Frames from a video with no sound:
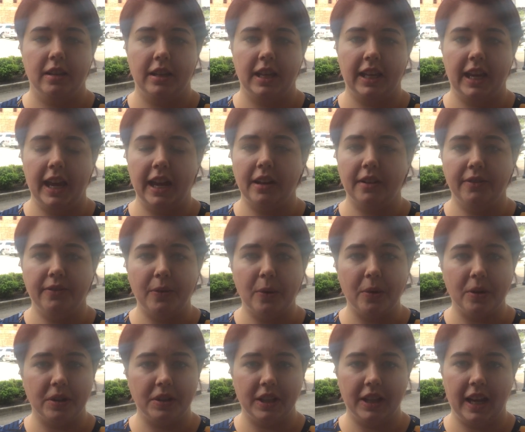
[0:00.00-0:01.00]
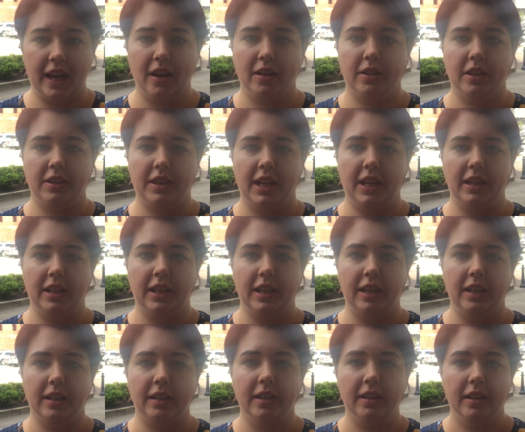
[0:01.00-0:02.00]
They can't afford the care that they
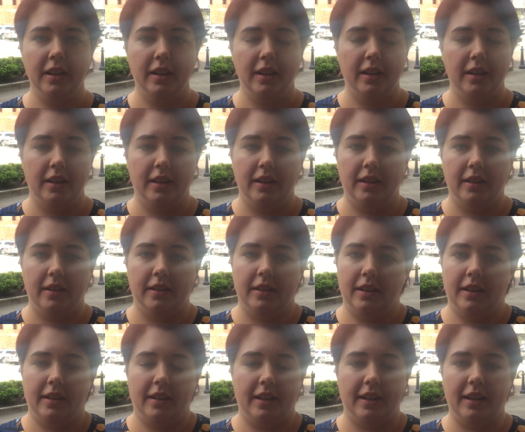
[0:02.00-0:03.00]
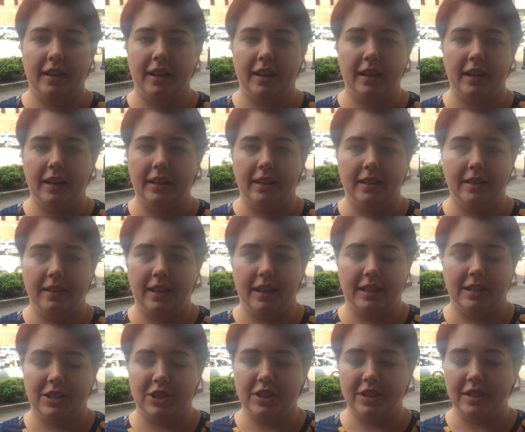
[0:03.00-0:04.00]
need. And